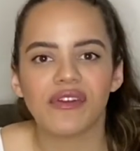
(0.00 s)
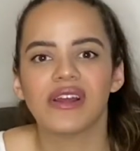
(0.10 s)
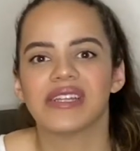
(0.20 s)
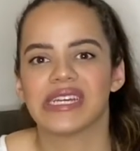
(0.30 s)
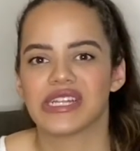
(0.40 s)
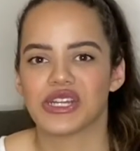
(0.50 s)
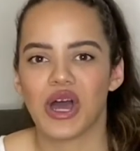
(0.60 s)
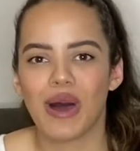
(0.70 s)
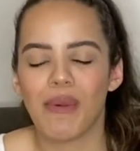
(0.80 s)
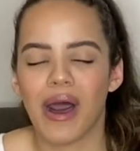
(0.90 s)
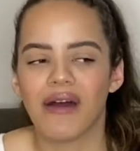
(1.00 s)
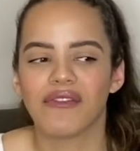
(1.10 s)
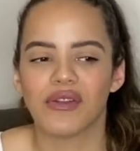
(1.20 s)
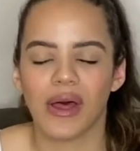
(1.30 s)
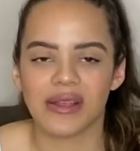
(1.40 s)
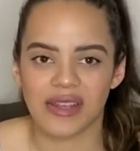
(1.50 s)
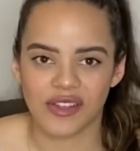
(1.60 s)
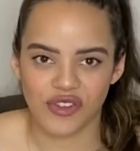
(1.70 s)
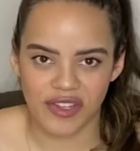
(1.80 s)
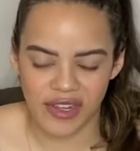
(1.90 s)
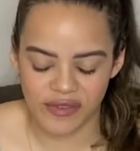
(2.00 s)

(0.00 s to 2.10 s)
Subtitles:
and take the knob off and do all this extra stuff.